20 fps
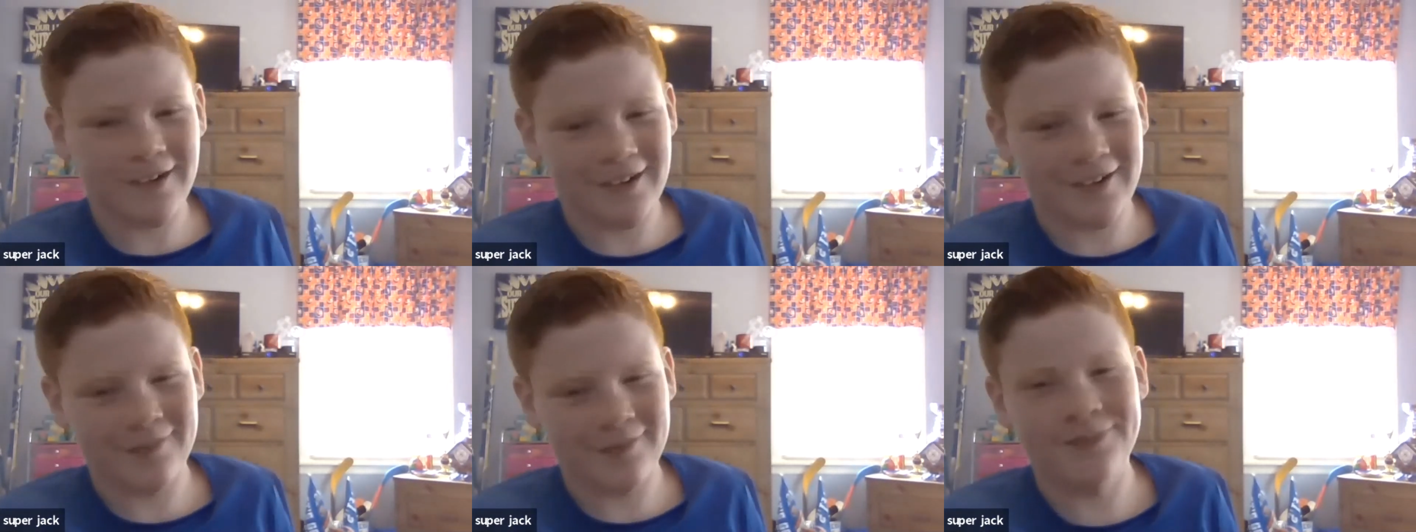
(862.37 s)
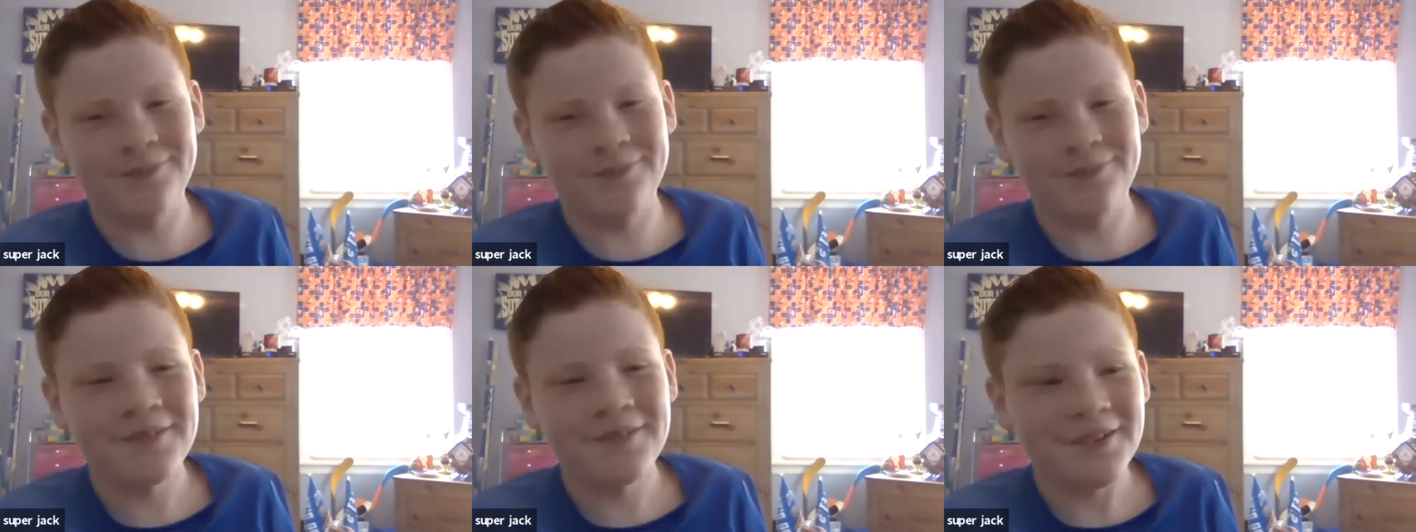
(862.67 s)

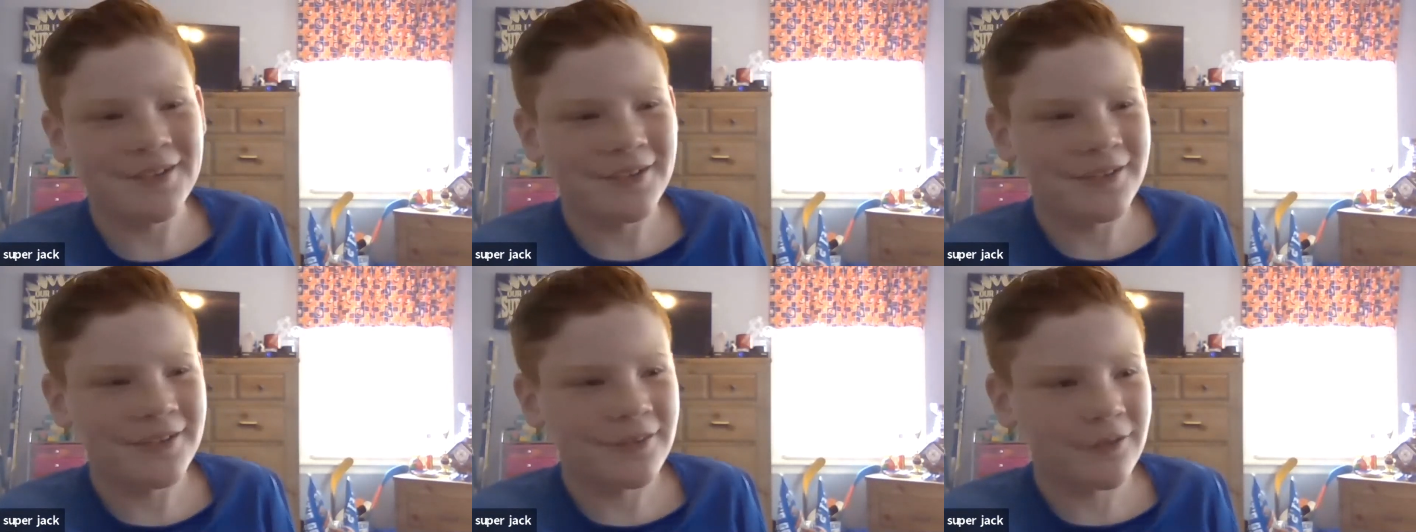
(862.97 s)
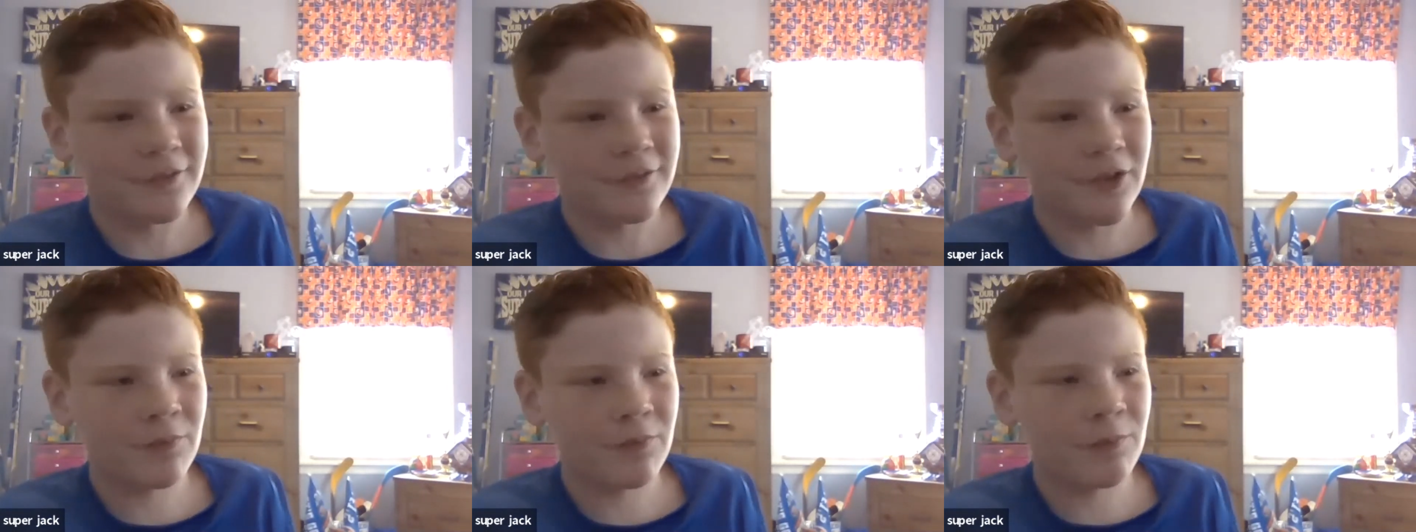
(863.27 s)
The
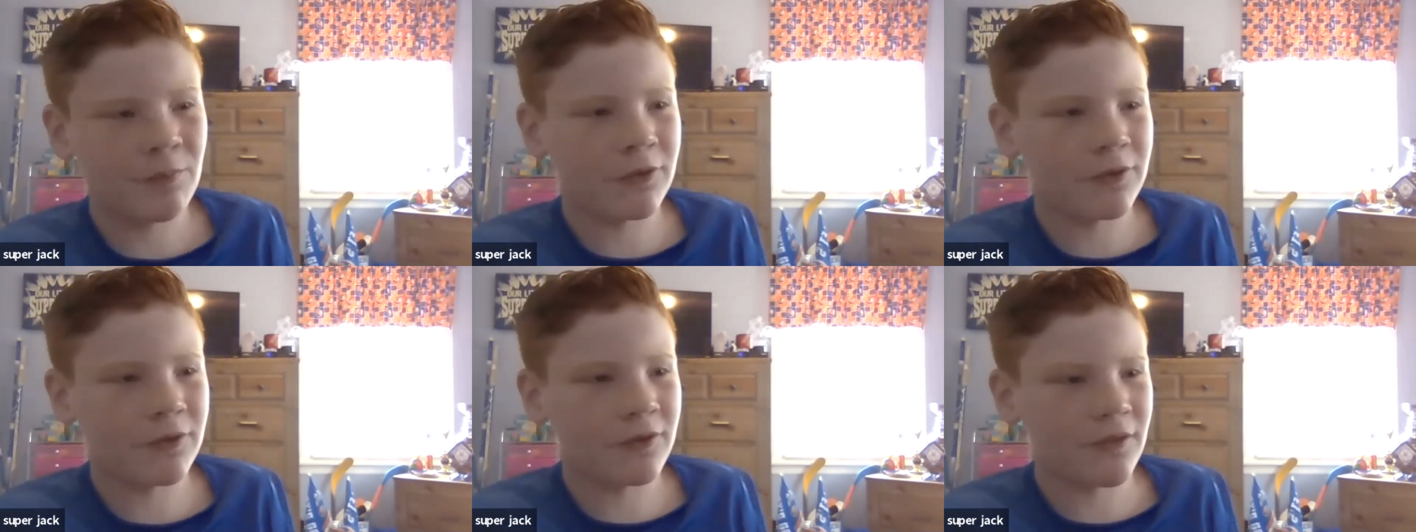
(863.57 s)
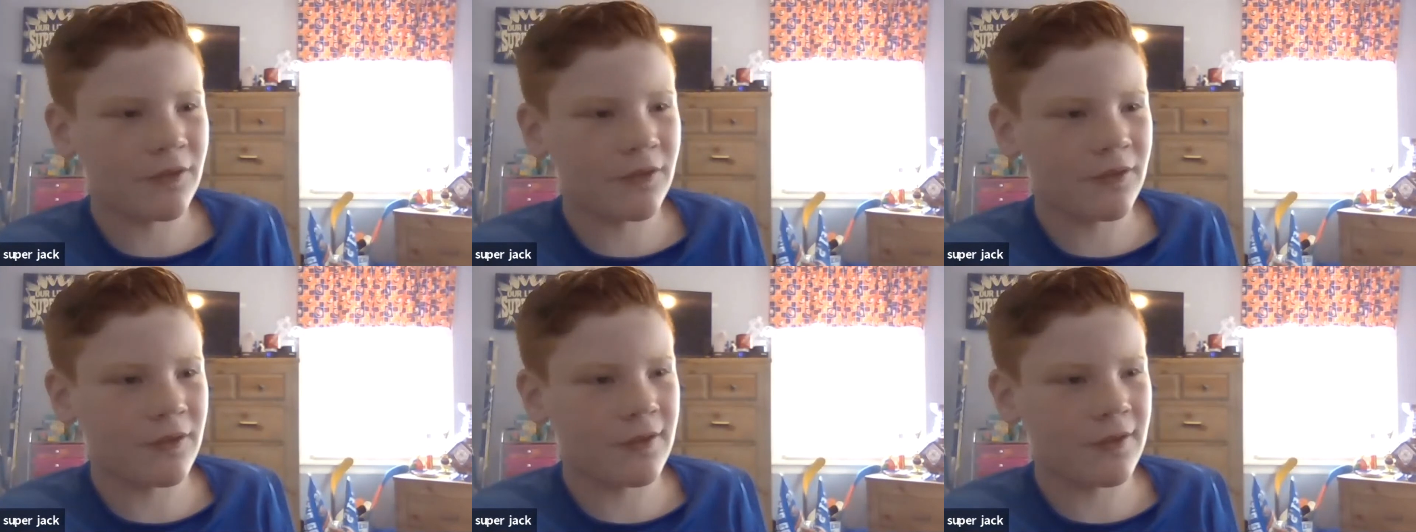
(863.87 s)
only sport
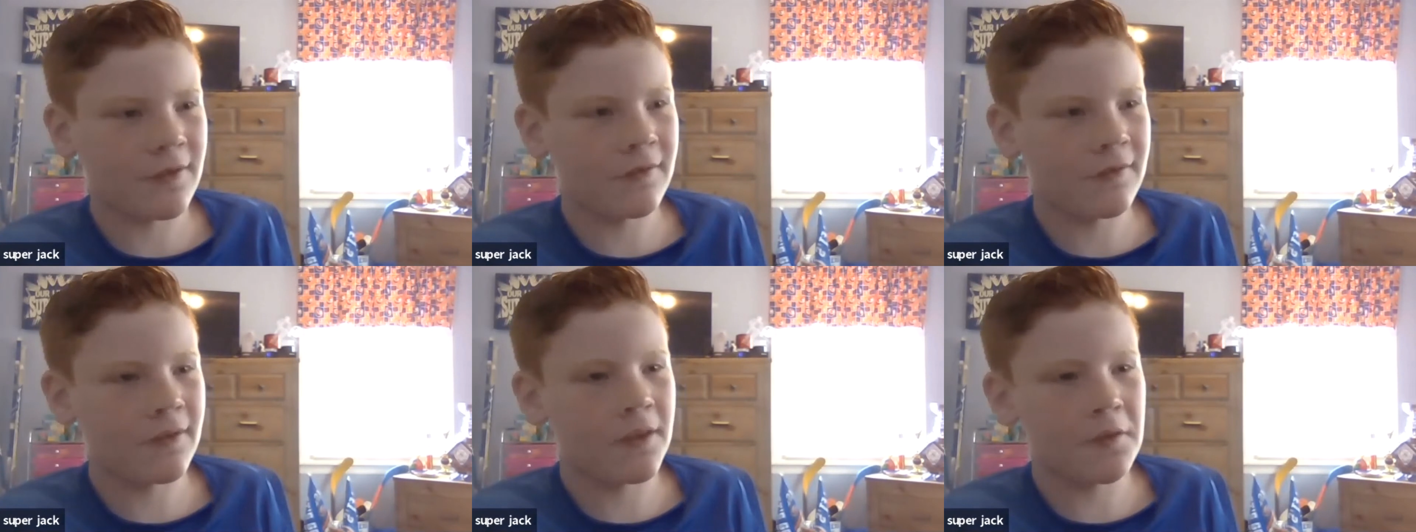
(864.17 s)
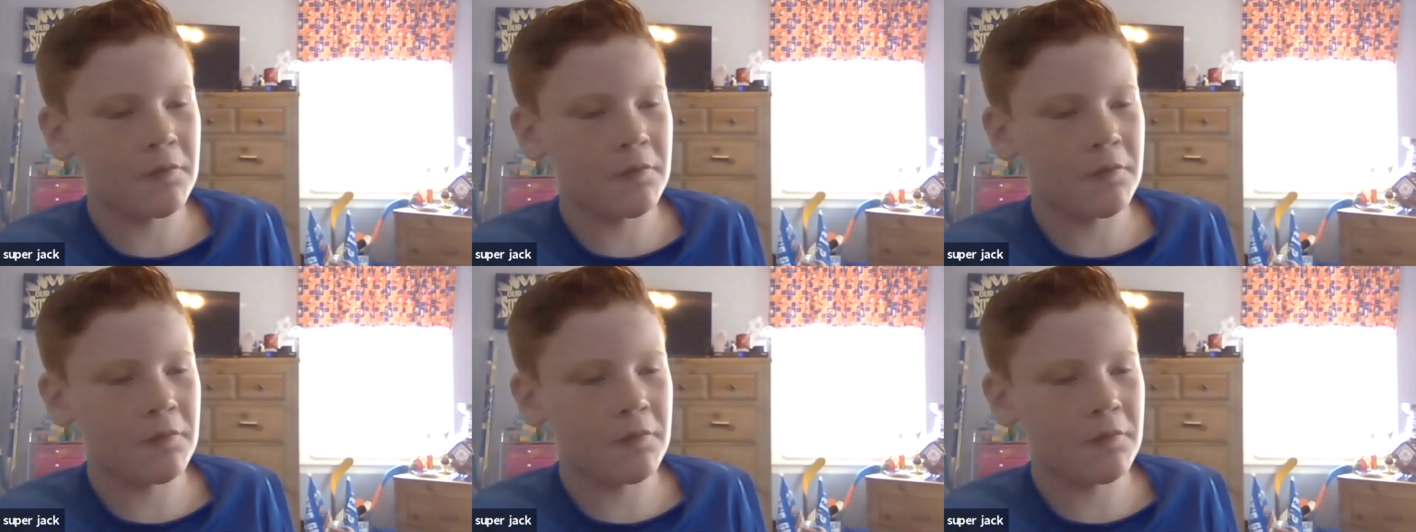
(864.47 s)
he